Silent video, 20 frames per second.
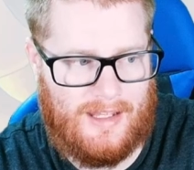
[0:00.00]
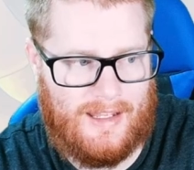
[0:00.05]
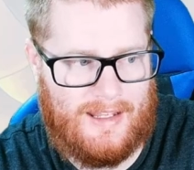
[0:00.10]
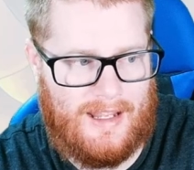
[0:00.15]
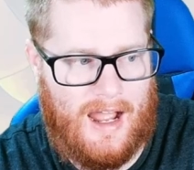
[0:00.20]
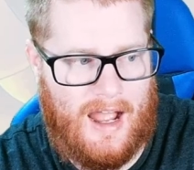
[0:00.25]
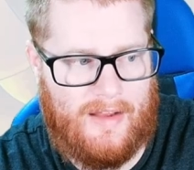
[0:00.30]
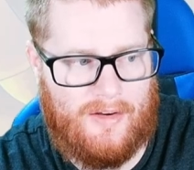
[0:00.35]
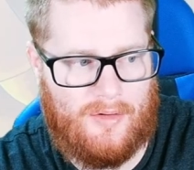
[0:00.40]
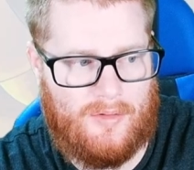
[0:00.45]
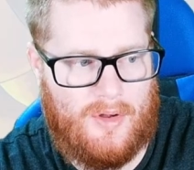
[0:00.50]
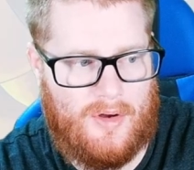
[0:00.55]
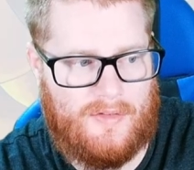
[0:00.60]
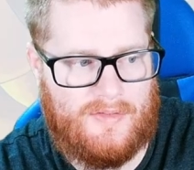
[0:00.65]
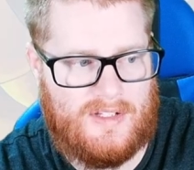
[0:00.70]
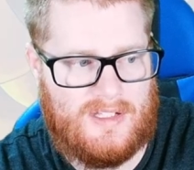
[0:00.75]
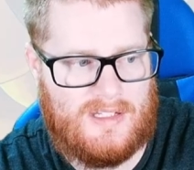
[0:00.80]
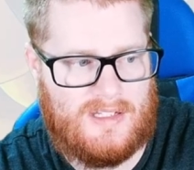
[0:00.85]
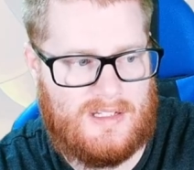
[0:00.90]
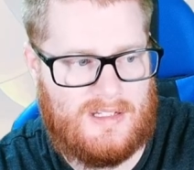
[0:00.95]
like I don't know
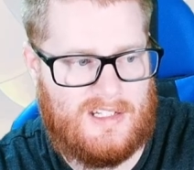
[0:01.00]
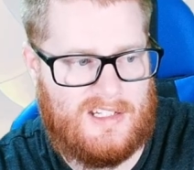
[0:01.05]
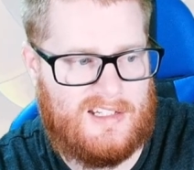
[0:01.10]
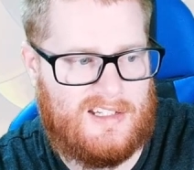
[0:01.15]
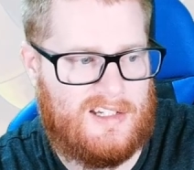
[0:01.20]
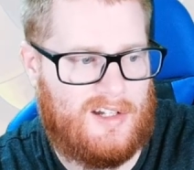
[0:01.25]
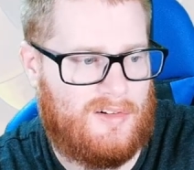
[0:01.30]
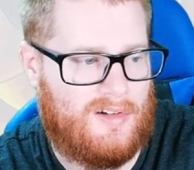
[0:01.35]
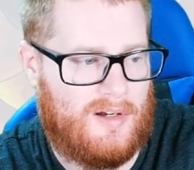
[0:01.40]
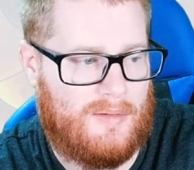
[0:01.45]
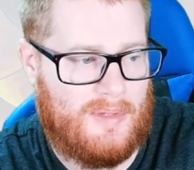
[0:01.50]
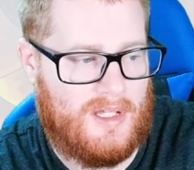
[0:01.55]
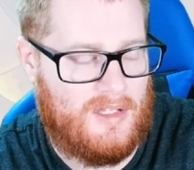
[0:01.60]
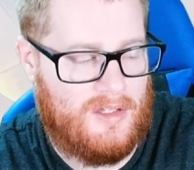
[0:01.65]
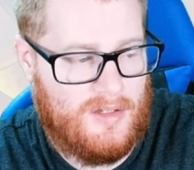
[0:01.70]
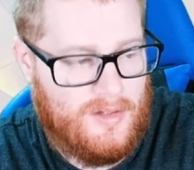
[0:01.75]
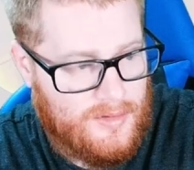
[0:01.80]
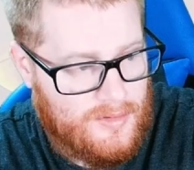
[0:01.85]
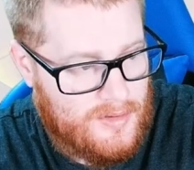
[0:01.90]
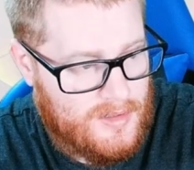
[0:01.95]
if it's still going to be
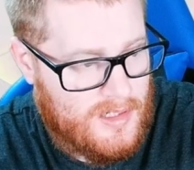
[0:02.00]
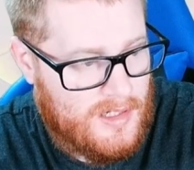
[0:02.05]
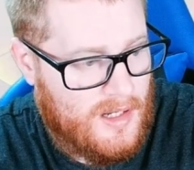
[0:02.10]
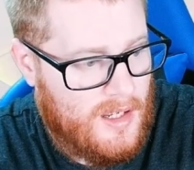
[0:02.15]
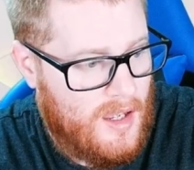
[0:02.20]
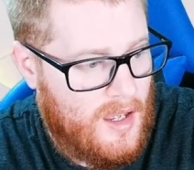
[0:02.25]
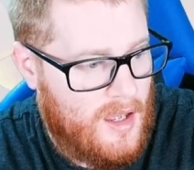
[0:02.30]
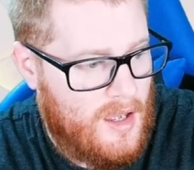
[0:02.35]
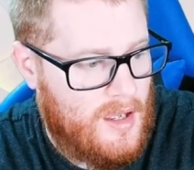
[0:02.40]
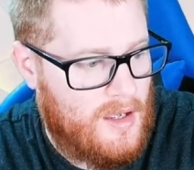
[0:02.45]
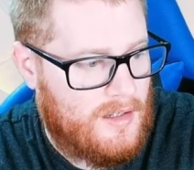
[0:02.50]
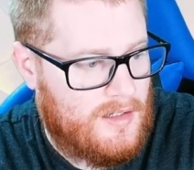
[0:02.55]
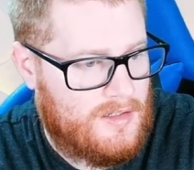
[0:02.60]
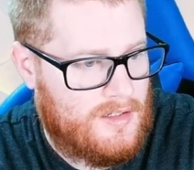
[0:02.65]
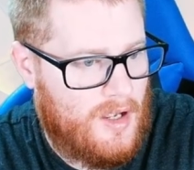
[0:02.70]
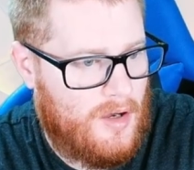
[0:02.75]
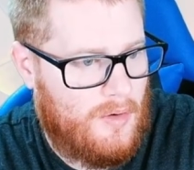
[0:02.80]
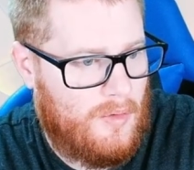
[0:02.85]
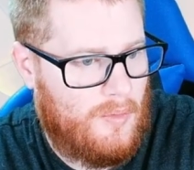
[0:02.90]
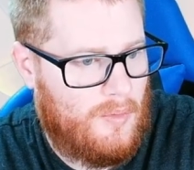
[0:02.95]
used.
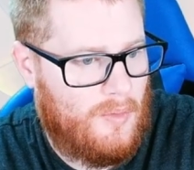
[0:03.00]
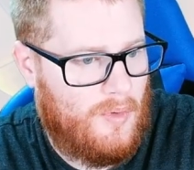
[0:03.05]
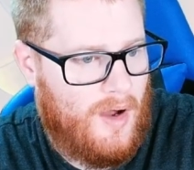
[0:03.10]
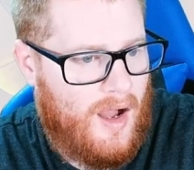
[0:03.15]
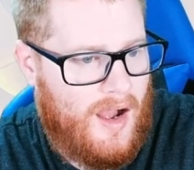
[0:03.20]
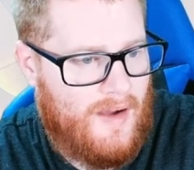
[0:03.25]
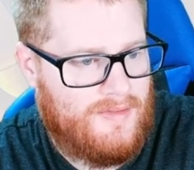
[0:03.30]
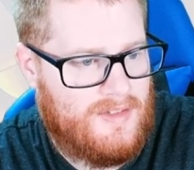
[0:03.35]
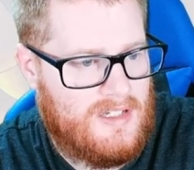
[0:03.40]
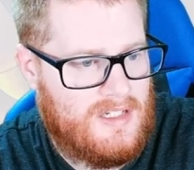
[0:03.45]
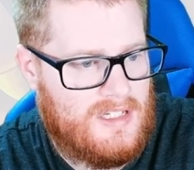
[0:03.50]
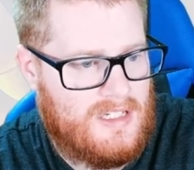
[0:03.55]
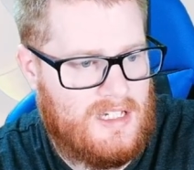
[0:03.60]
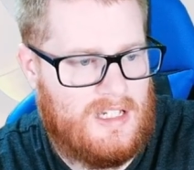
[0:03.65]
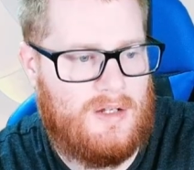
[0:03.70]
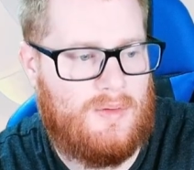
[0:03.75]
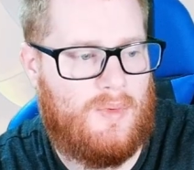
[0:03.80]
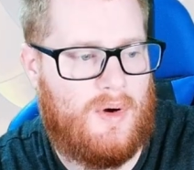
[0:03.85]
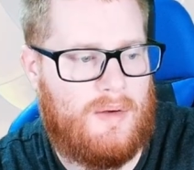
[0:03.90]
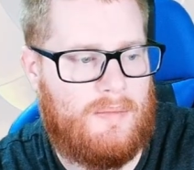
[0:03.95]
So we'll have to
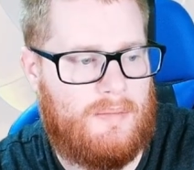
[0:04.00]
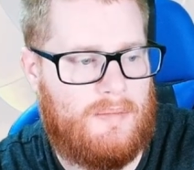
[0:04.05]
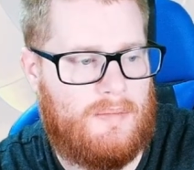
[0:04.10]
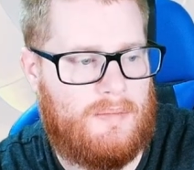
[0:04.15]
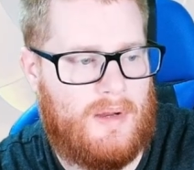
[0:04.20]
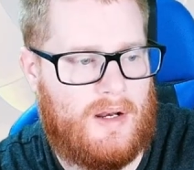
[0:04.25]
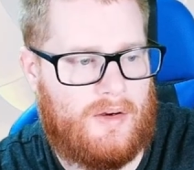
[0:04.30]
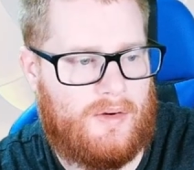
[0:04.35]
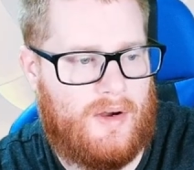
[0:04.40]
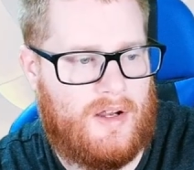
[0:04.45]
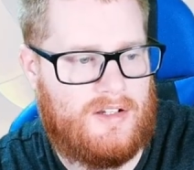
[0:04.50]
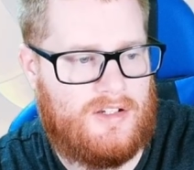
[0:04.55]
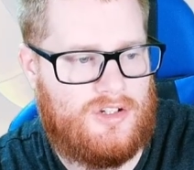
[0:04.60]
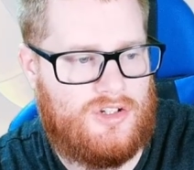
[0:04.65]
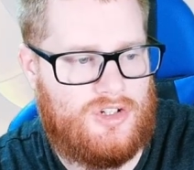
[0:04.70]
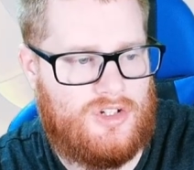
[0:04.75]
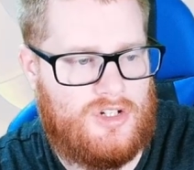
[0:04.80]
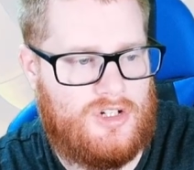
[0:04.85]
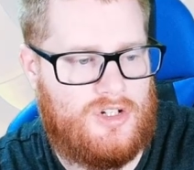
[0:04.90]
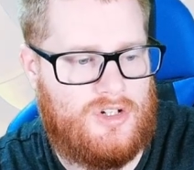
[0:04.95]
see what
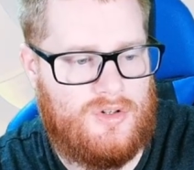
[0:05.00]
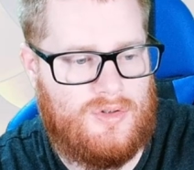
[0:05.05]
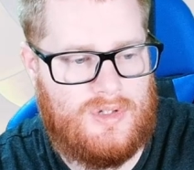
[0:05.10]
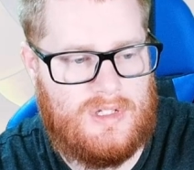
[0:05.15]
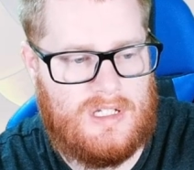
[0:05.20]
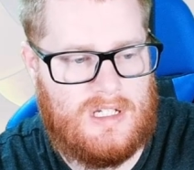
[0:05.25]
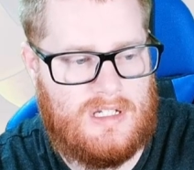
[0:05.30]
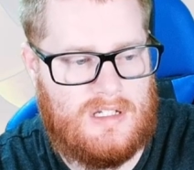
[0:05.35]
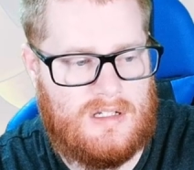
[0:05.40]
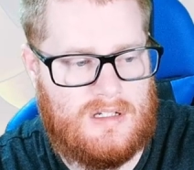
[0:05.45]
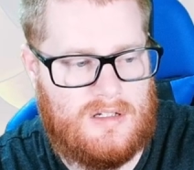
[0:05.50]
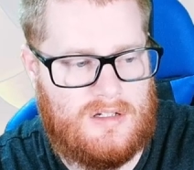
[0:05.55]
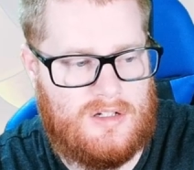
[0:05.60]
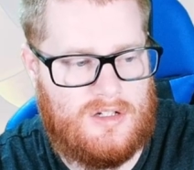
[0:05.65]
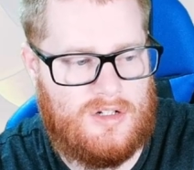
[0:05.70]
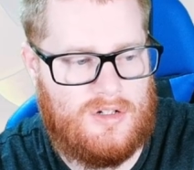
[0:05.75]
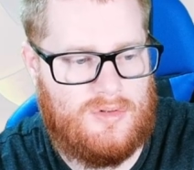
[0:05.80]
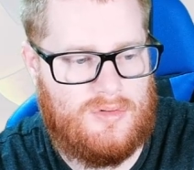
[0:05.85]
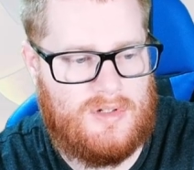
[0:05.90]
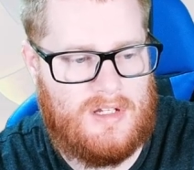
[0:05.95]
Metagross chooses
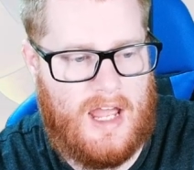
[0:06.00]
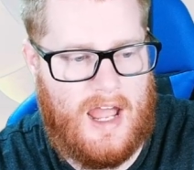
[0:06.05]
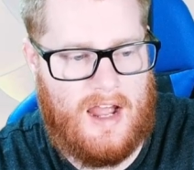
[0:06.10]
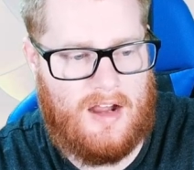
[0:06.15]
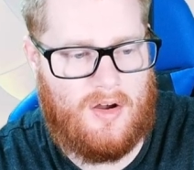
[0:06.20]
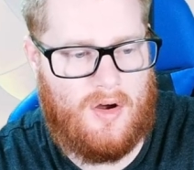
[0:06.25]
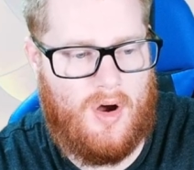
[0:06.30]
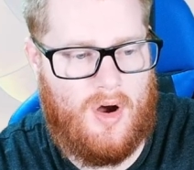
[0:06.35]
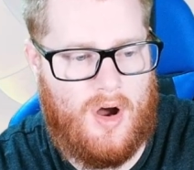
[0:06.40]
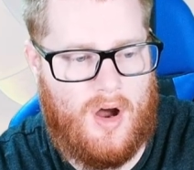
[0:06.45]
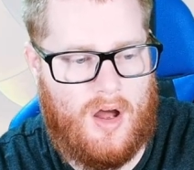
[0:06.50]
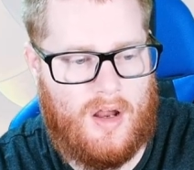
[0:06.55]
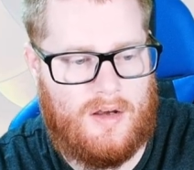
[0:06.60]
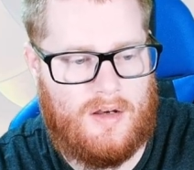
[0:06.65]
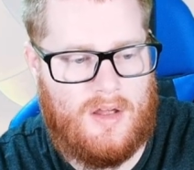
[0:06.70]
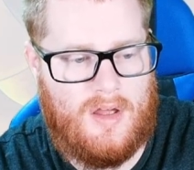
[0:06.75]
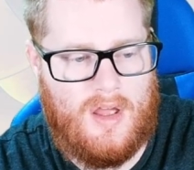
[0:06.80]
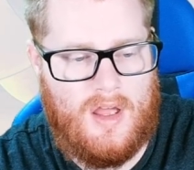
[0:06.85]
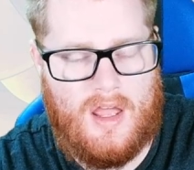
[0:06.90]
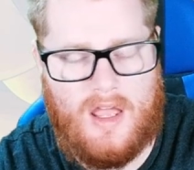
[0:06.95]
to tack
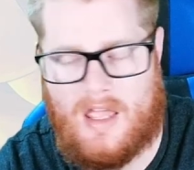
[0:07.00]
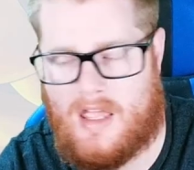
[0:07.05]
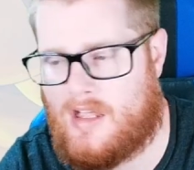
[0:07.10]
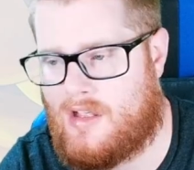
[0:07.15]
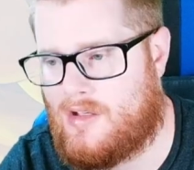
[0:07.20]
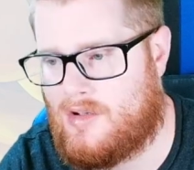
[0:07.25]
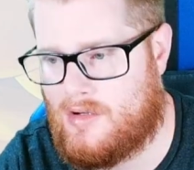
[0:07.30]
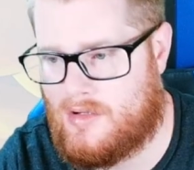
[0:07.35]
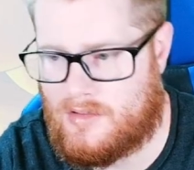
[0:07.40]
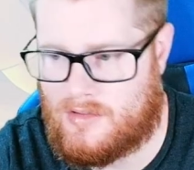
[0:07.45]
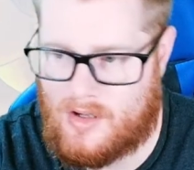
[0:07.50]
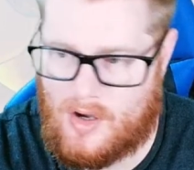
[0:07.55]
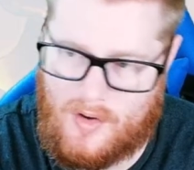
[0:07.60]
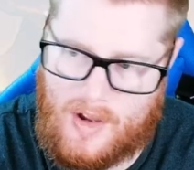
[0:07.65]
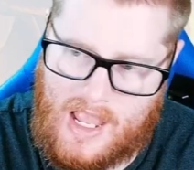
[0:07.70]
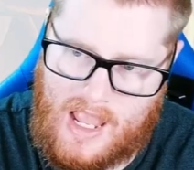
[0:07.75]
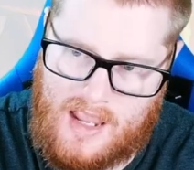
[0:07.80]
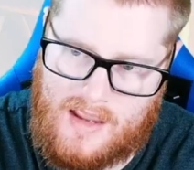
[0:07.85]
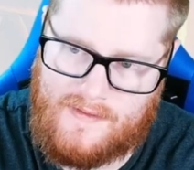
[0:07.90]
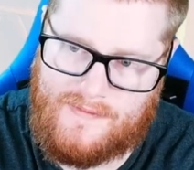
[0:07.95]
on. It could
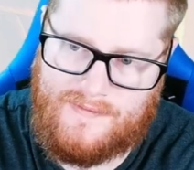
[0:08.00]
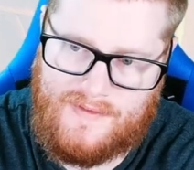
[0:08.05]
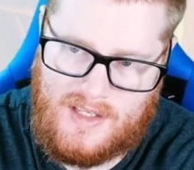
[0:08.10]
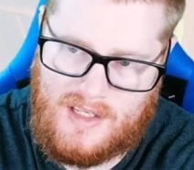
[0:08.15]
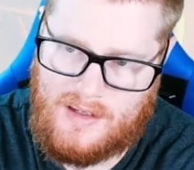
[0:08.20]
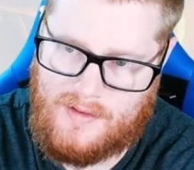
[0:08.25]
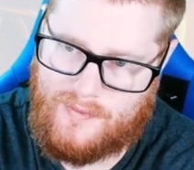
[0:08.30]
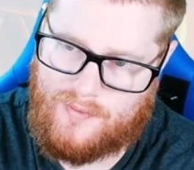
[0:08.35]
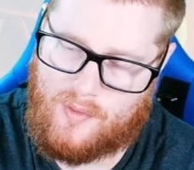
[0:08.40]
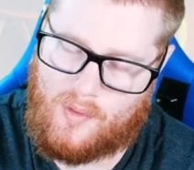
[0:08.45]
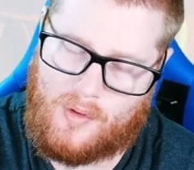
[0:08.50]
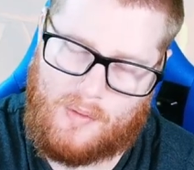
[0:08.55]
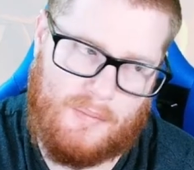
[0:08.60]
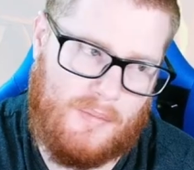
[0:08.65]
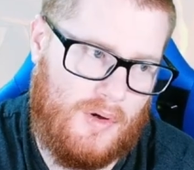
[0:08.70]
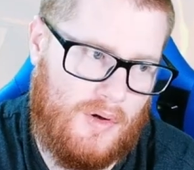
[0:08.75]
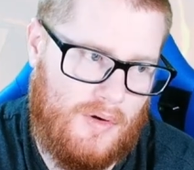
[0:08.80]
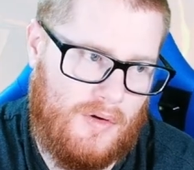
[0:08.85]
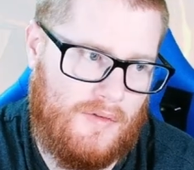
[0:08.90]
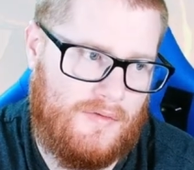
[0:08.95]
go AV for
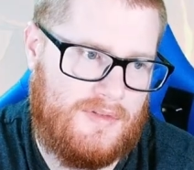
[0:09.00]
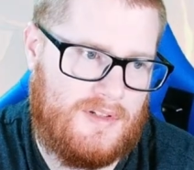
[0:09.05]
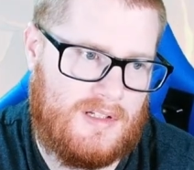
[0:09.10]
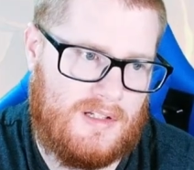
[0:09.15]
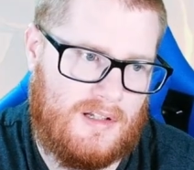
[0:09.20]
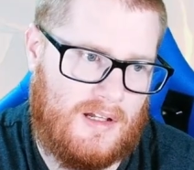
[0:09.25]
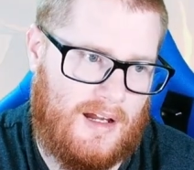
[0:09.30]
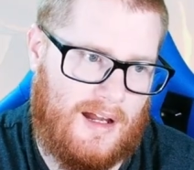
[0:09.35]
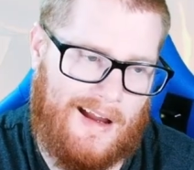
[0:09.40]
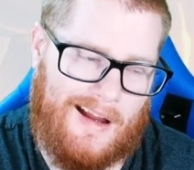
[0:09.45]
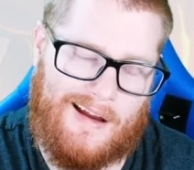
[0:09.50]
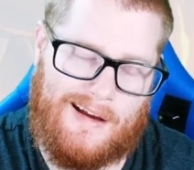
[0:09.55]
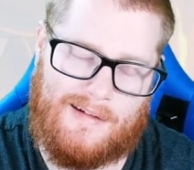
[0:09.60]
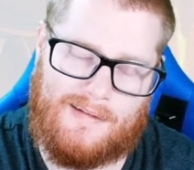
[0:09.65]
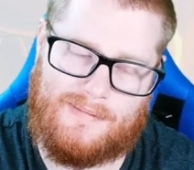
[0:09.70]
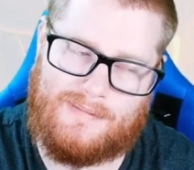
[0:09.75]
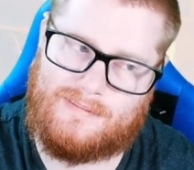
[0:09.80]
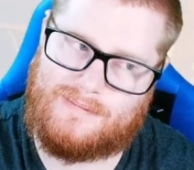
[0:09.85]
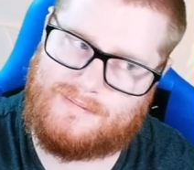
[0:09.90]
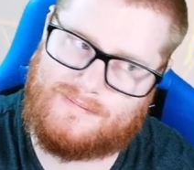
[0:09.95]
moves.
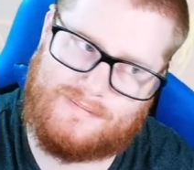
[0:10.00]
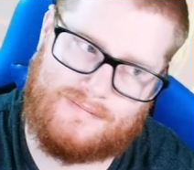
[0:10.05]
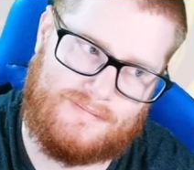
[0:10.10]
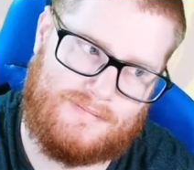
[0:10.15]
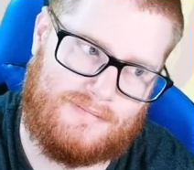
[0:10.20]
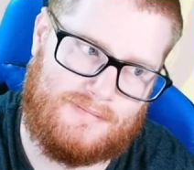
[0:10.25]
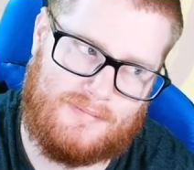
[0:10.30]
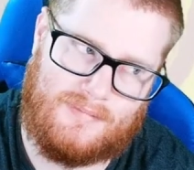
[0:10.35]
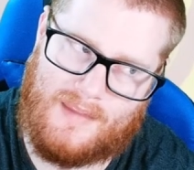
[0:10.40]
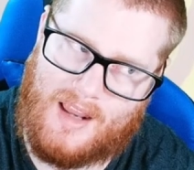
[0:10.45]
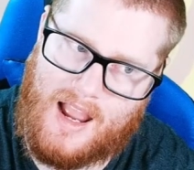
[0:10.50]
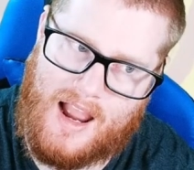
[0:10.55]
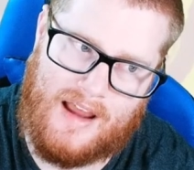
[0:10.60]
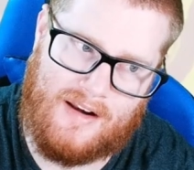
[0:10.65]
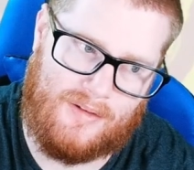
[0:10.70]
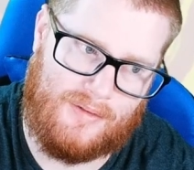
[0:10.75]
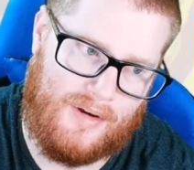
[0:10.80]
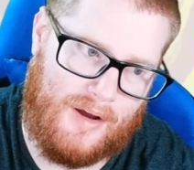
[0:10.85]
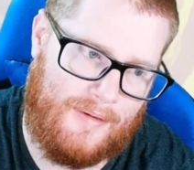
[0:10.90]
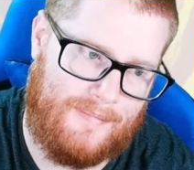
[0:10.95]
I
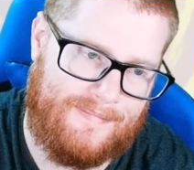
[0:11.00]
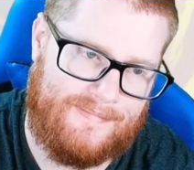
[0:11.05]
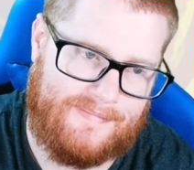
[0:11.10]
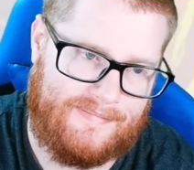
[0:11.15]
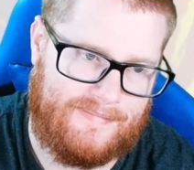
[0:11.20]
don't know.